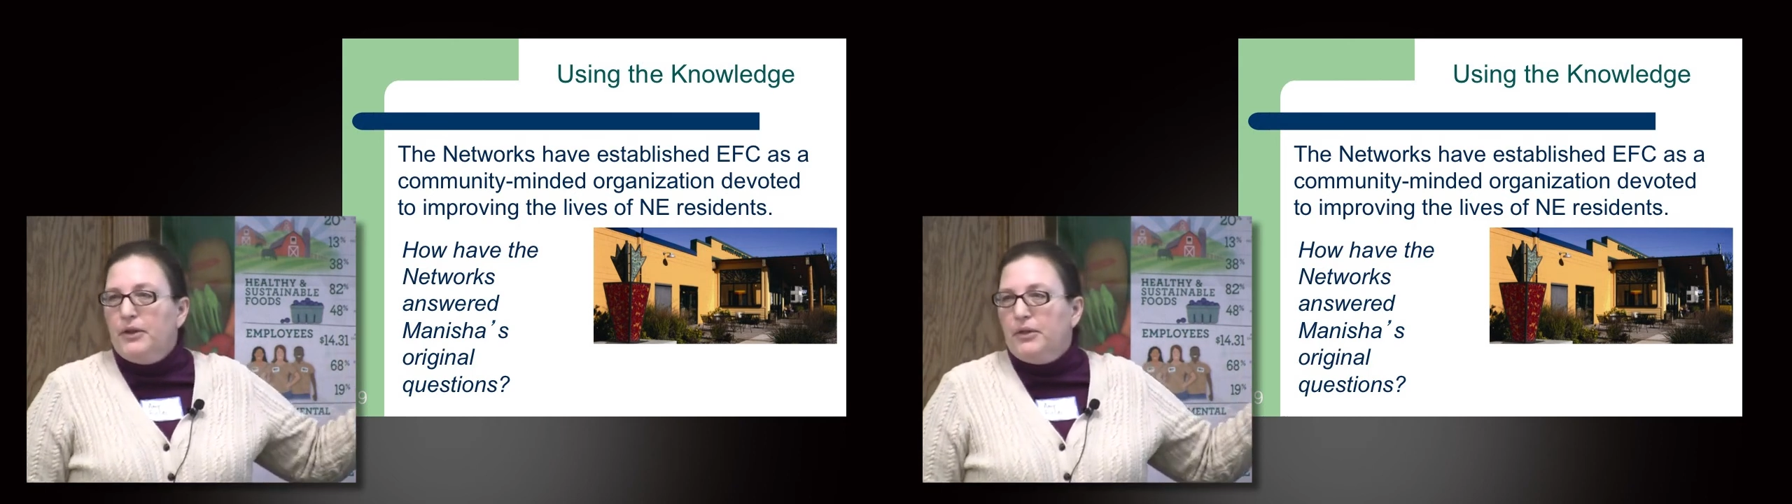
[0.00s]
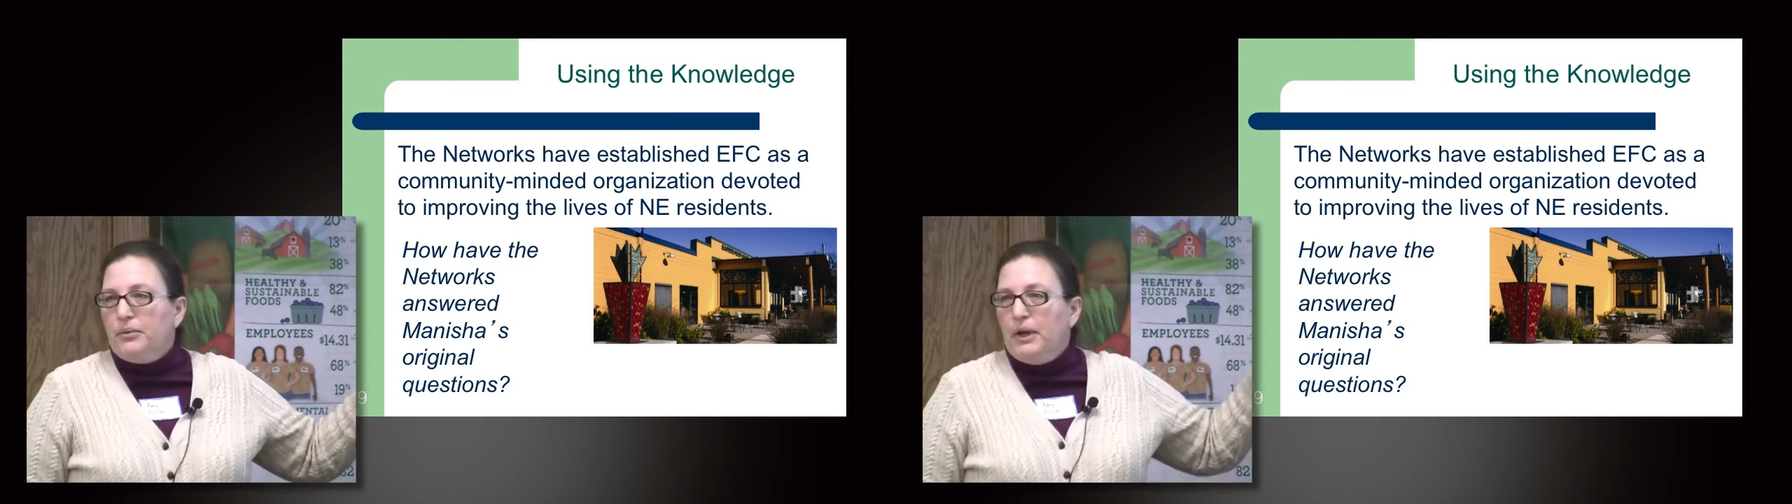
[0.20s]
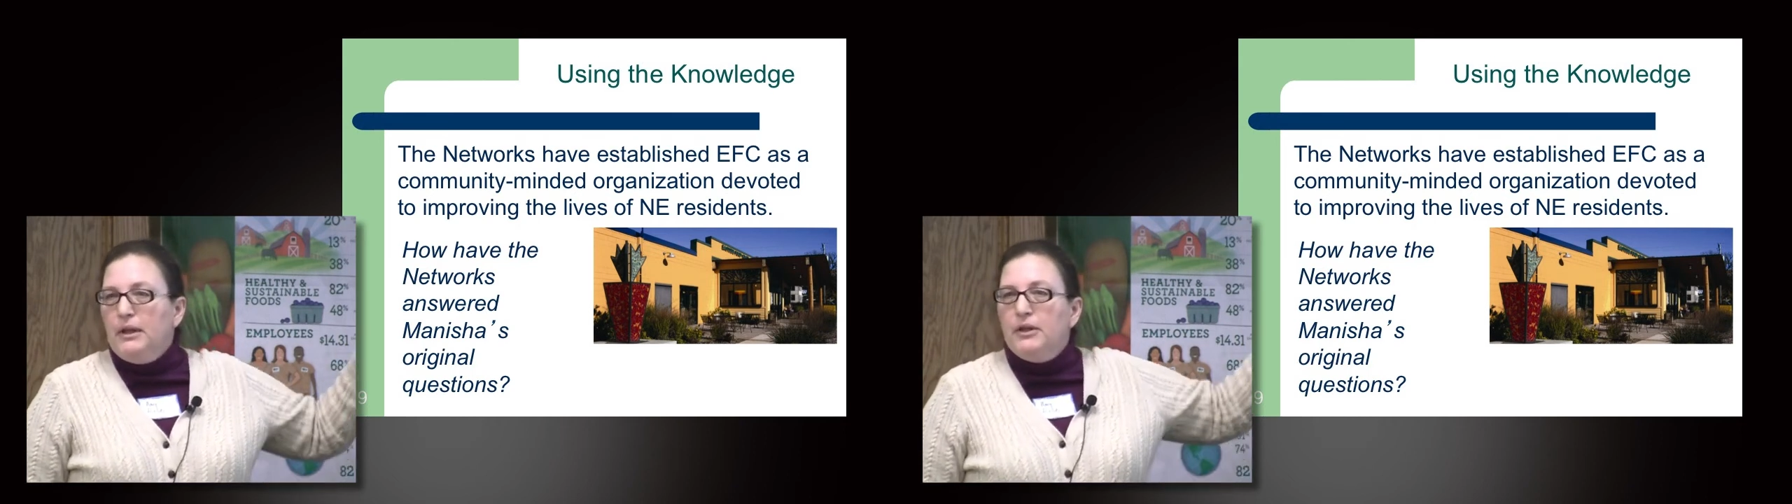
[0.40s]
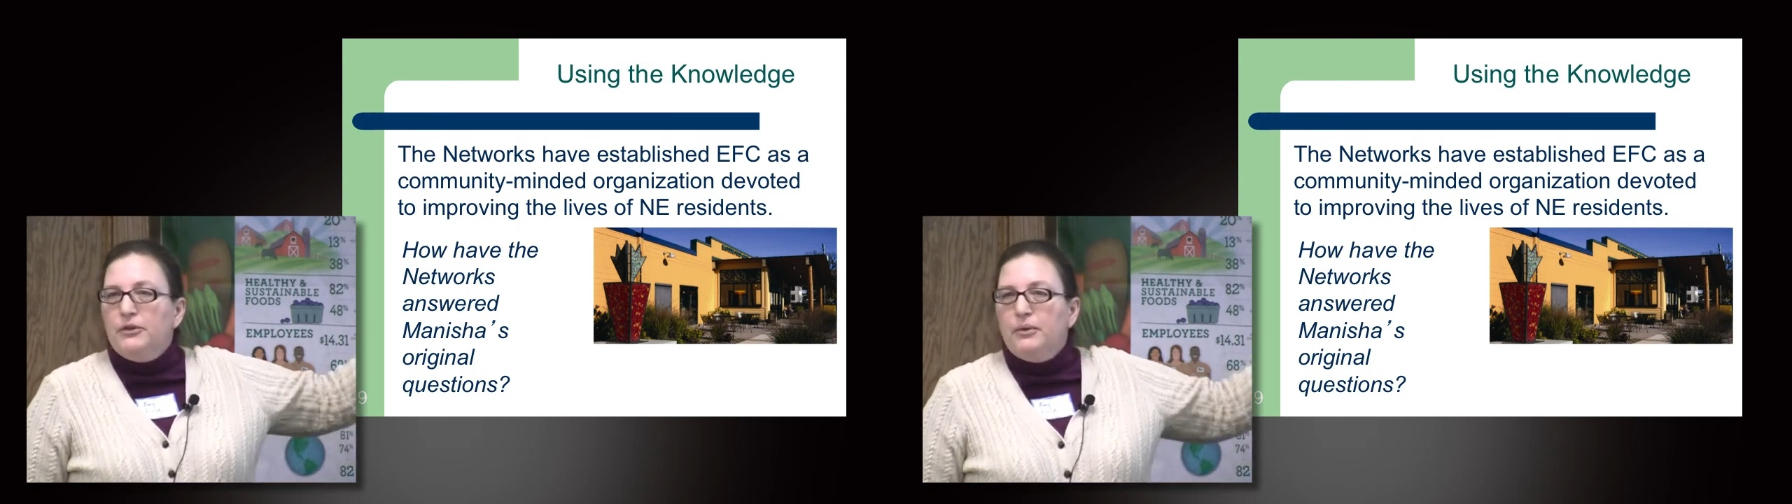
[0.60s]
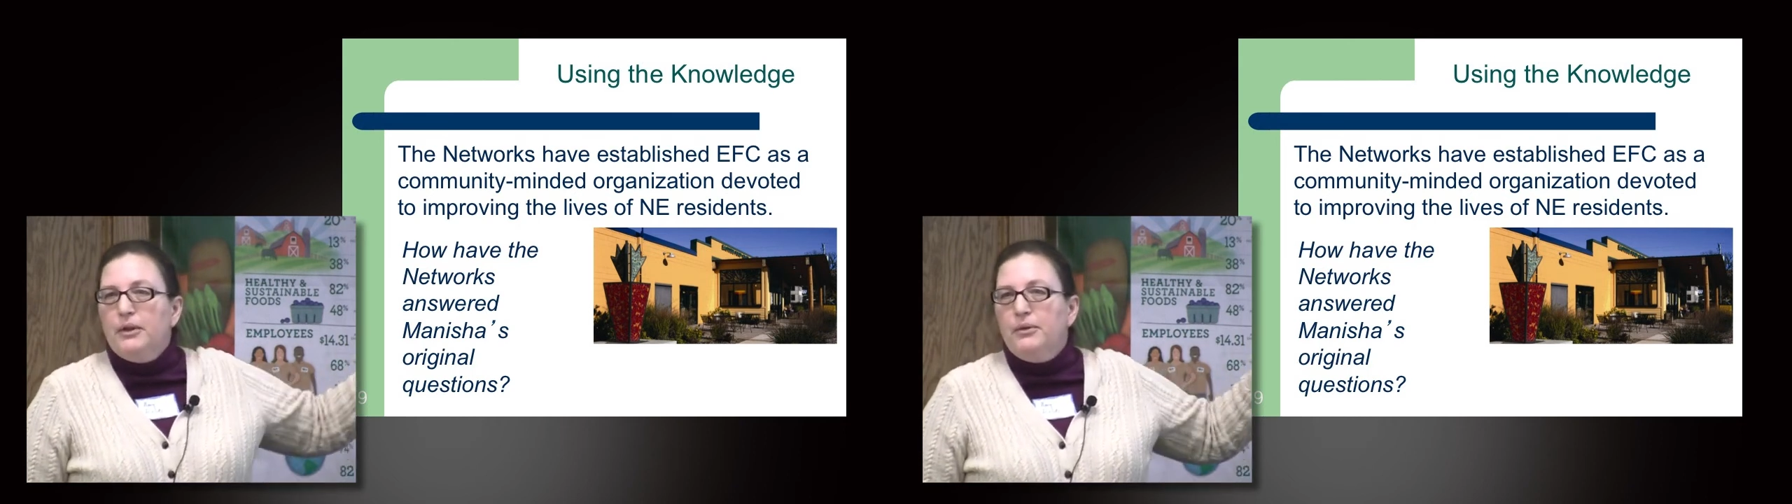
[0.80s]
thread
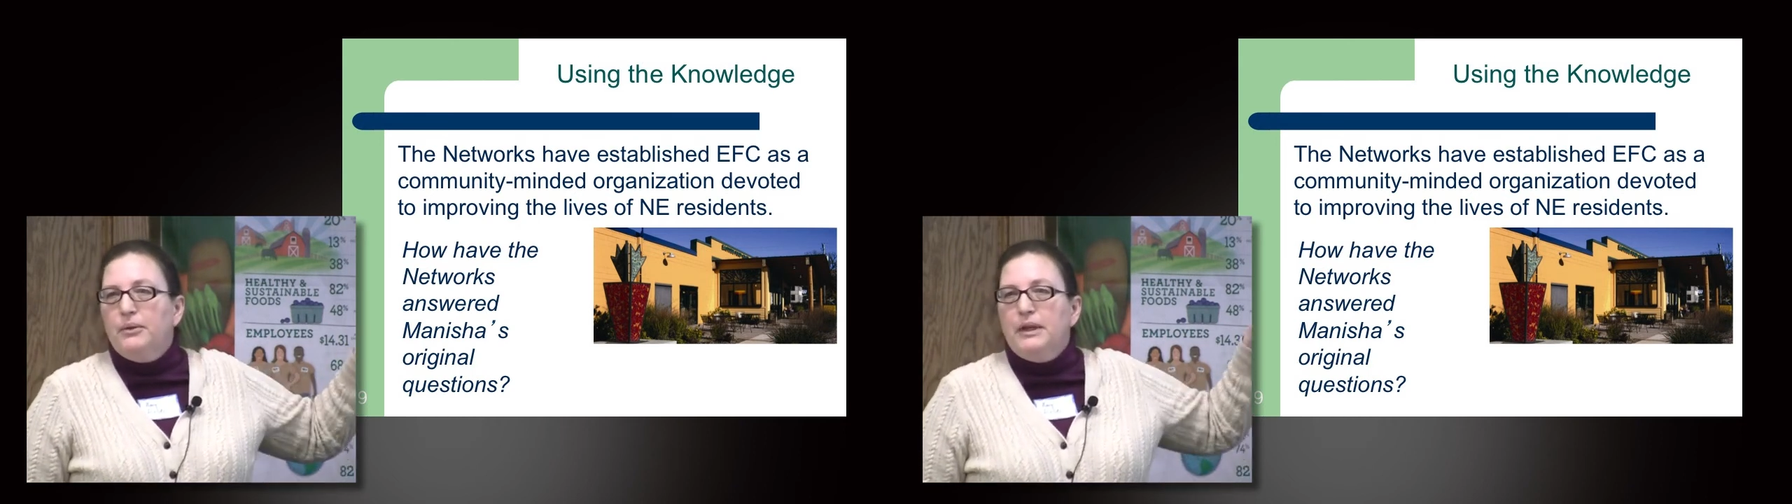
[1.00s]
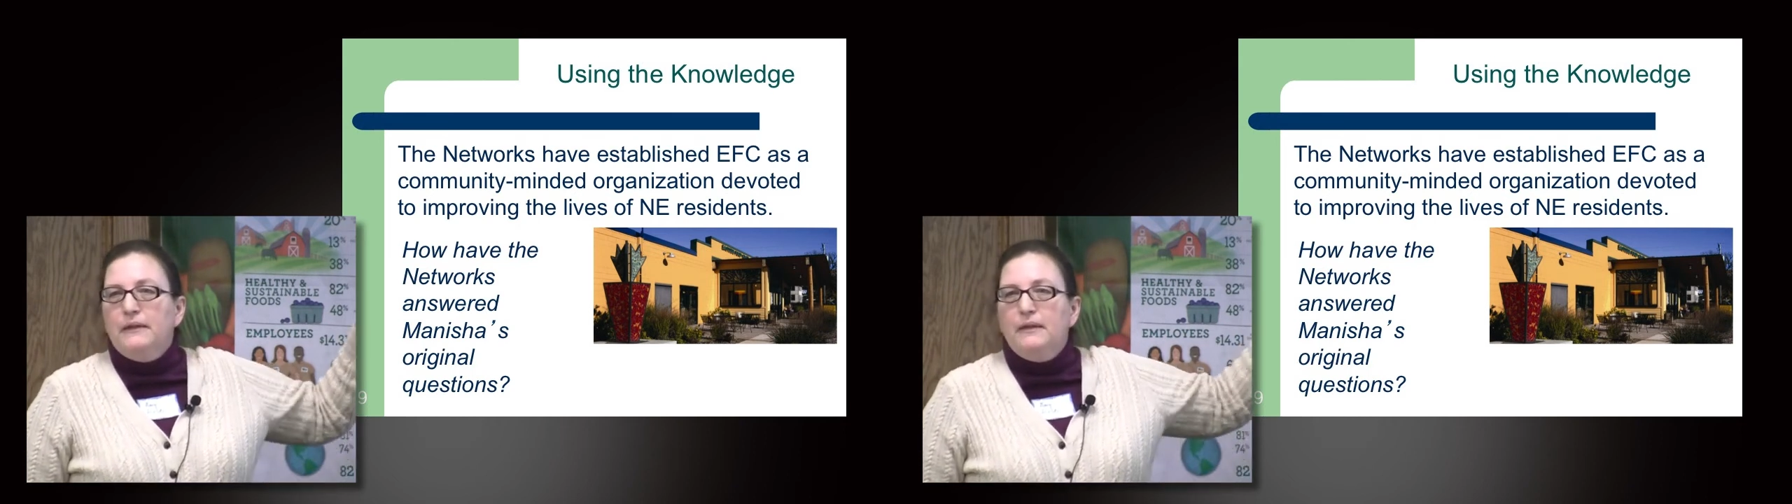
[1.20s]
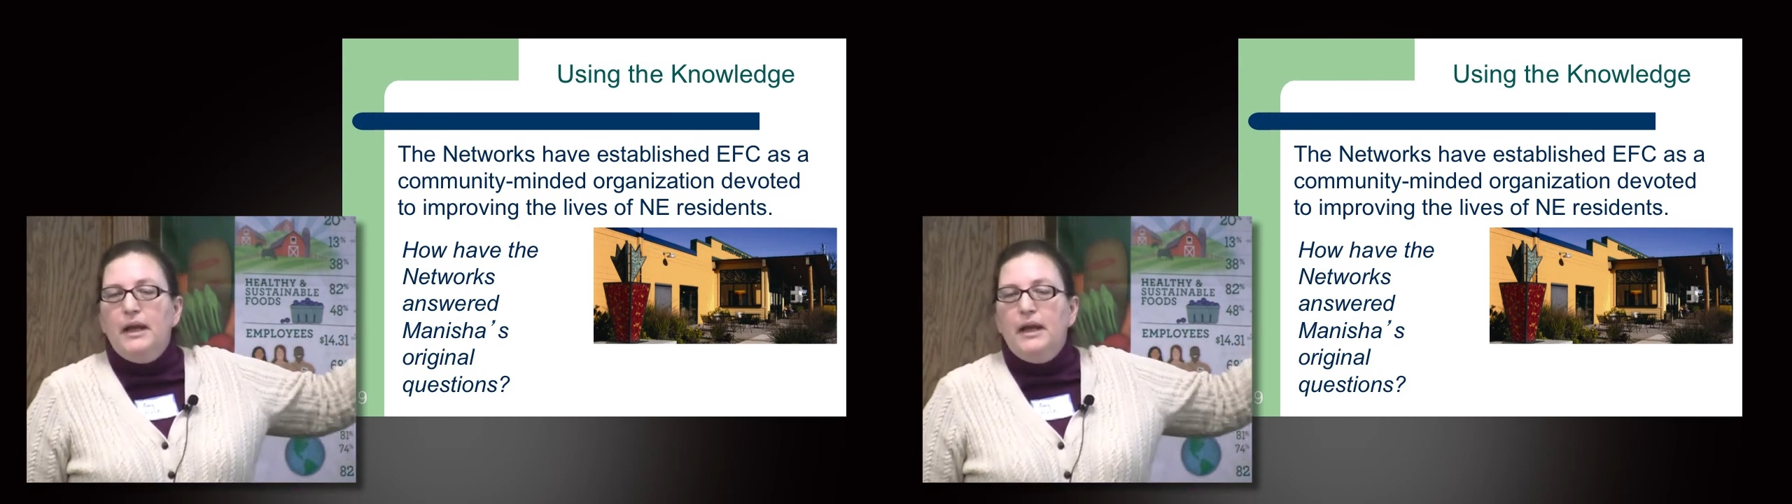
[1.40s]
that's run through these